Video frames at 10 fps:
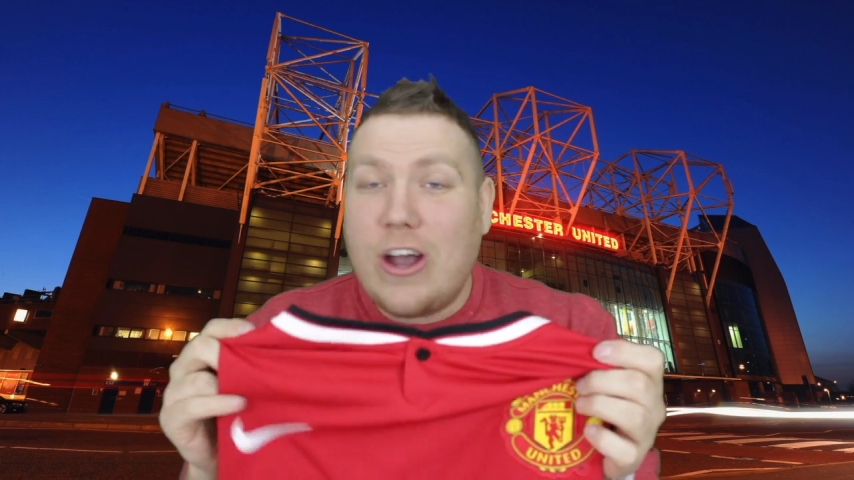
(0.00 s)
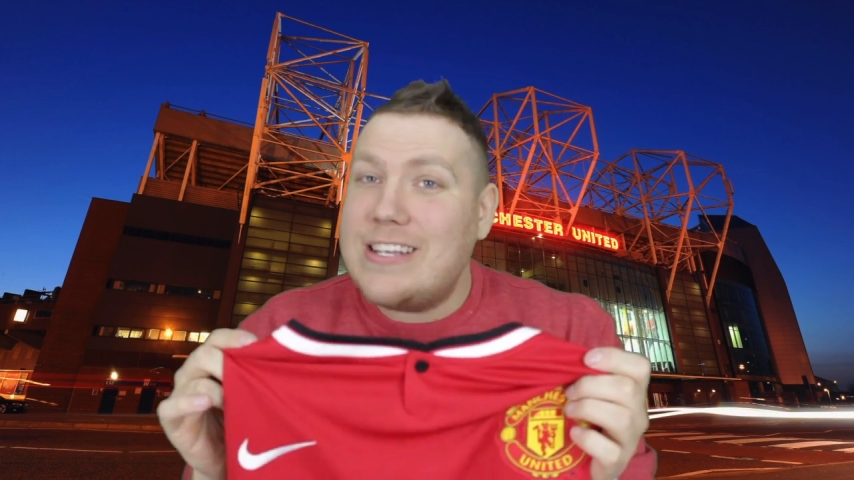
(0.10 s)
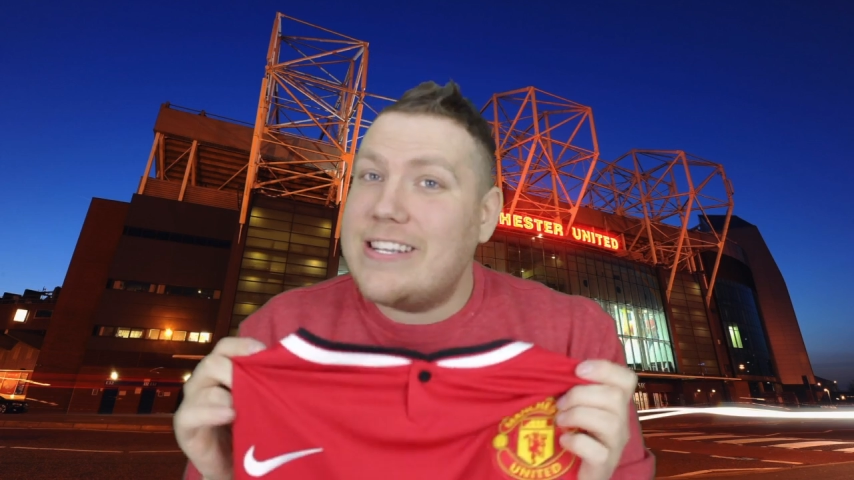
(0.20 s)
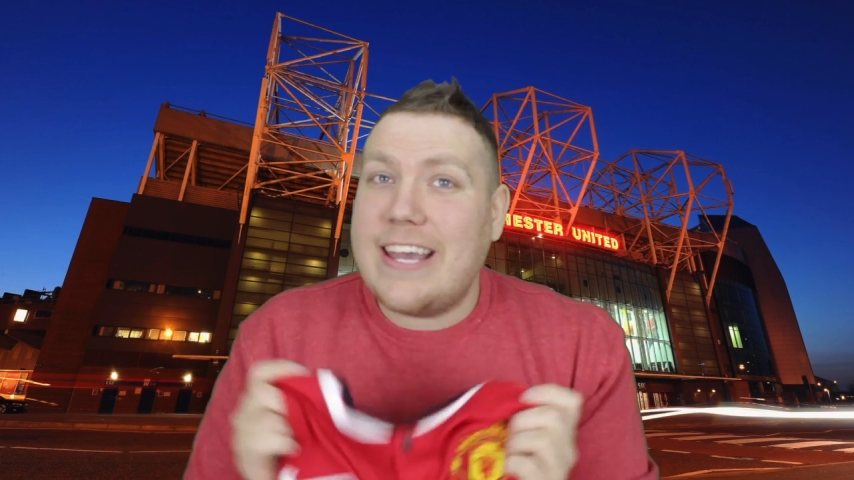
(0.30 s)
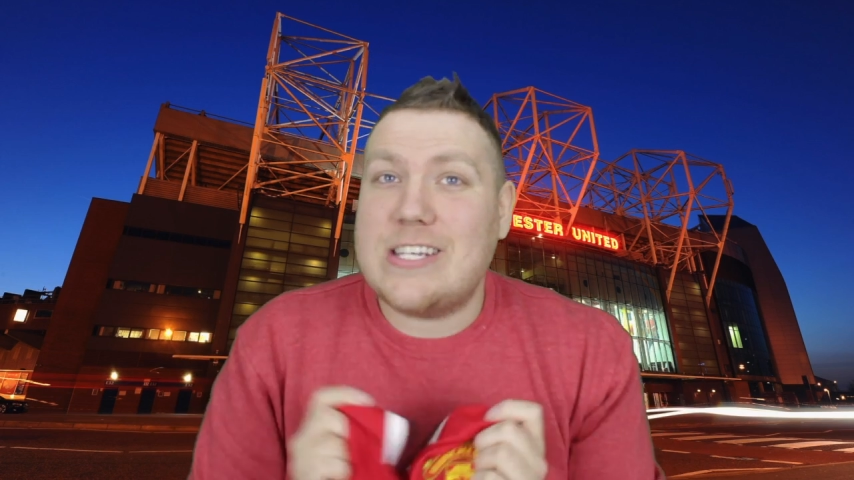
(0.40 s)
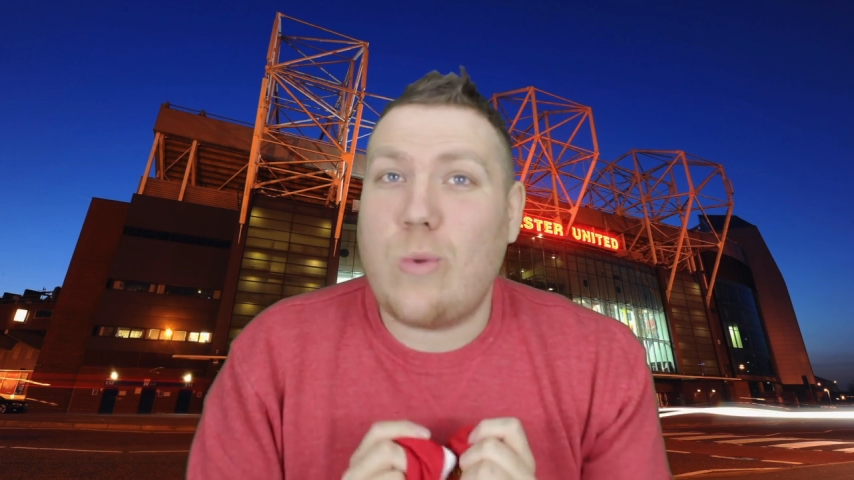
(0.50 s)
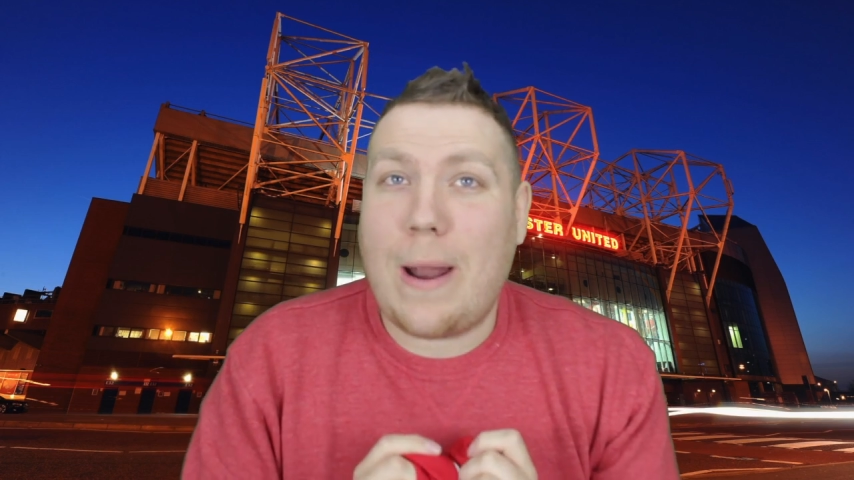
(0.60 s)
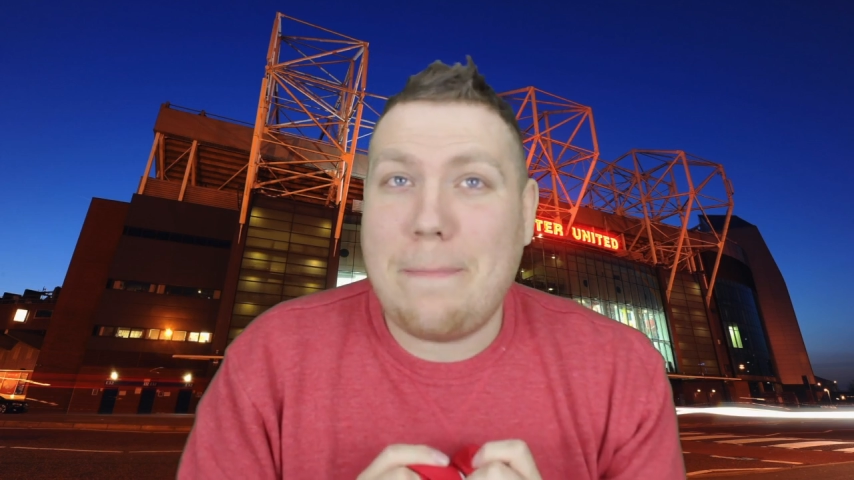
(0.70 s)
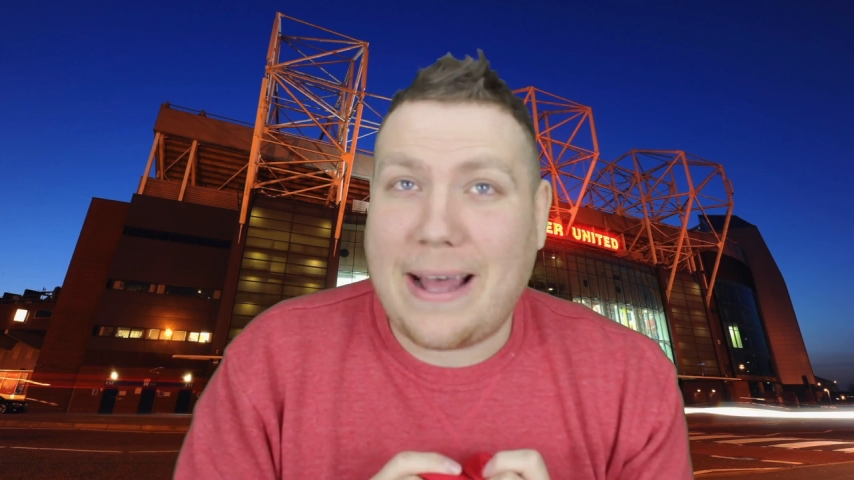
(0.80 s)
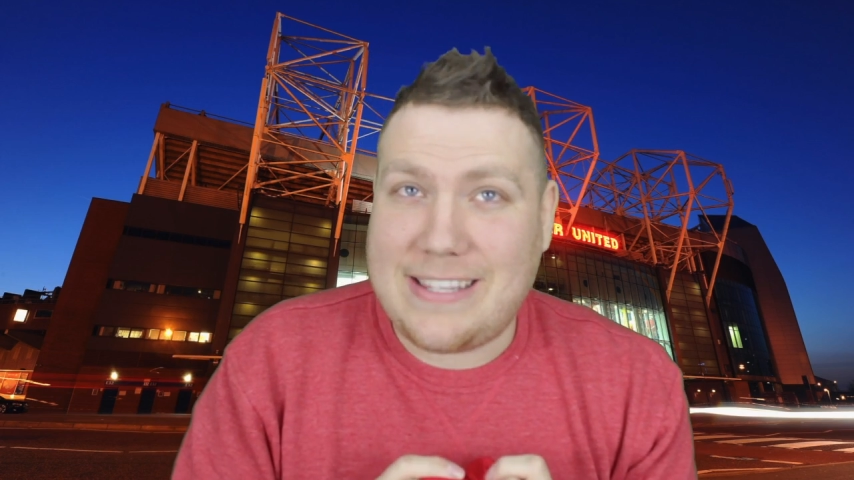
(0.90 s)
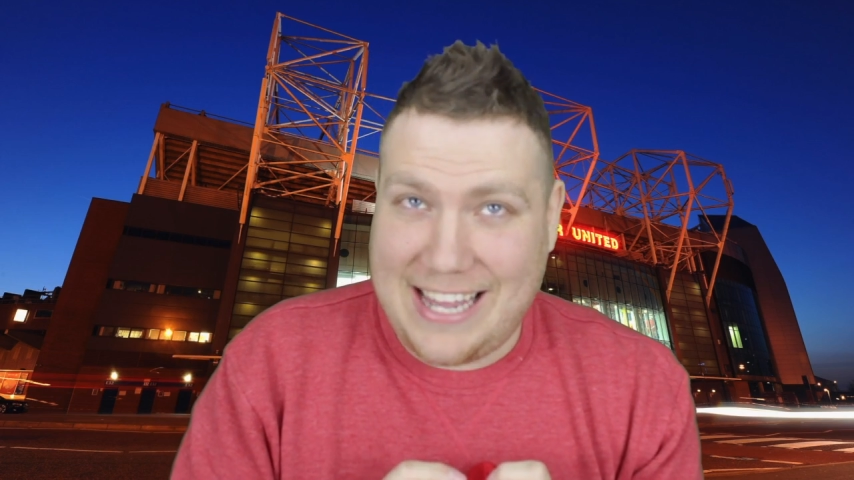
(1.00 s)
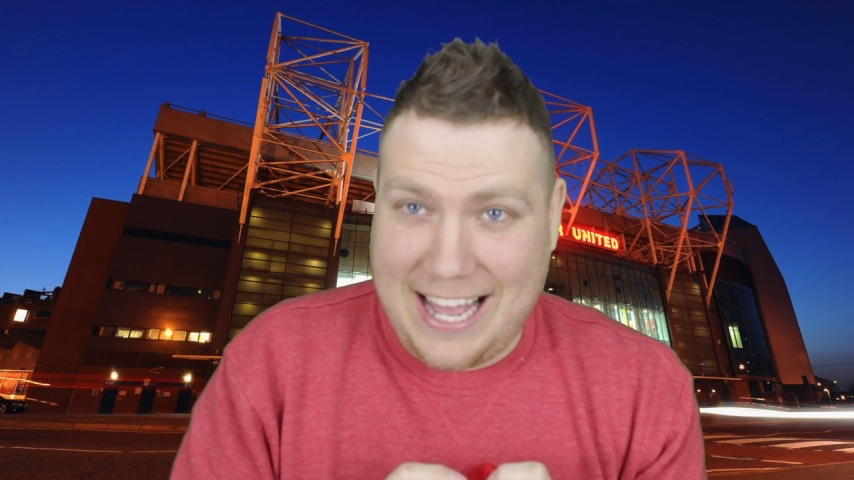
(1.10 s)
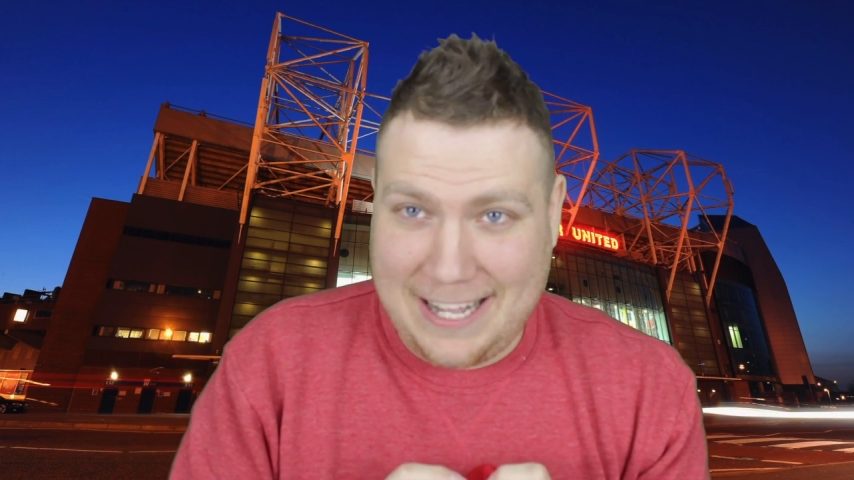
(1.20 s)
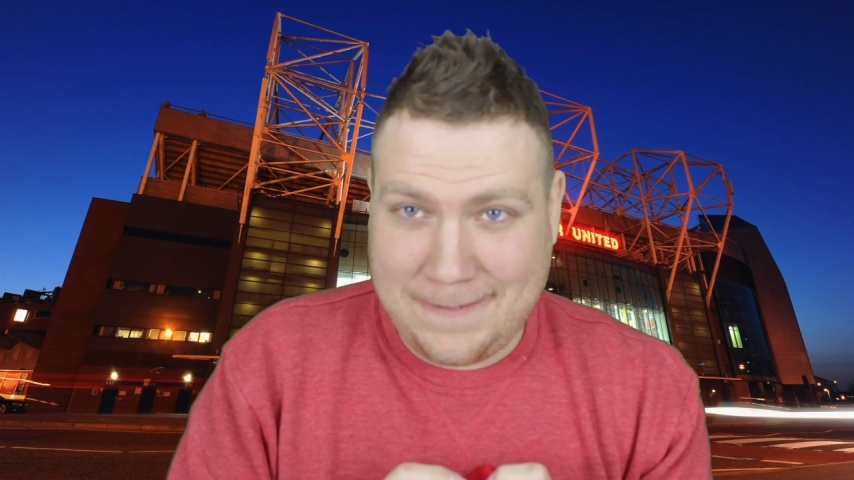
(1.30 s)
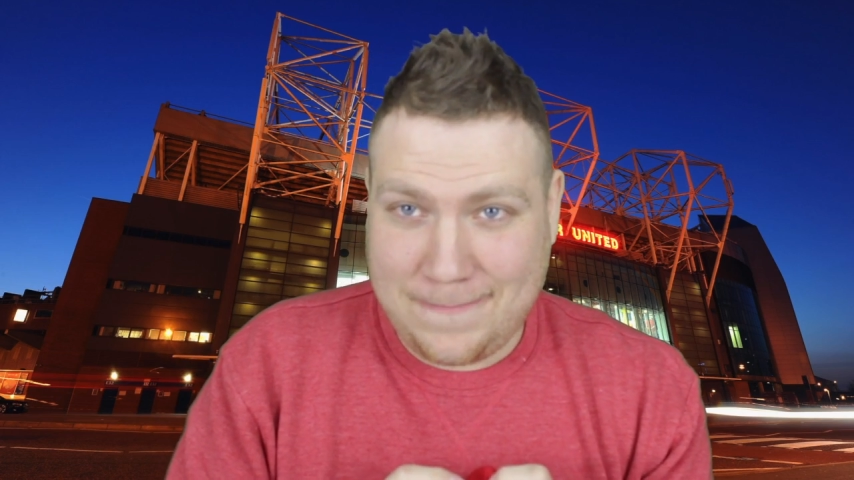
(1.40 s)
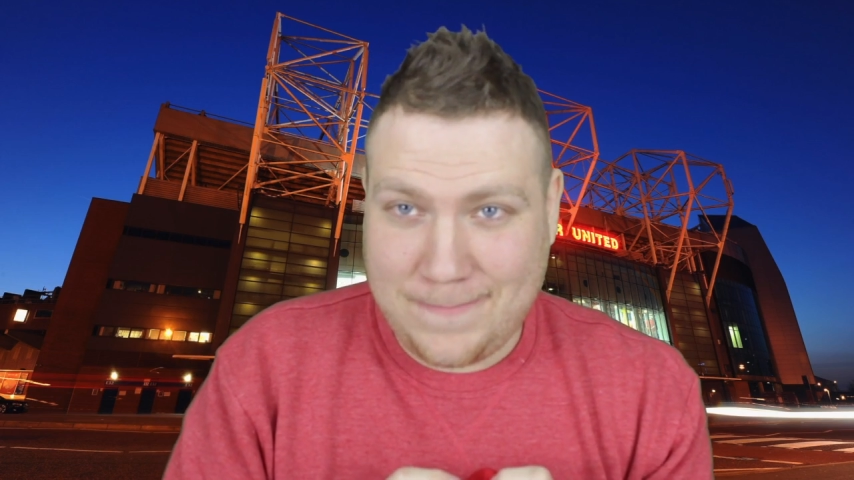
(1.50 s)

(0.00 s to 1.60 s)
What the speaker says: guys guessed Juan Mata.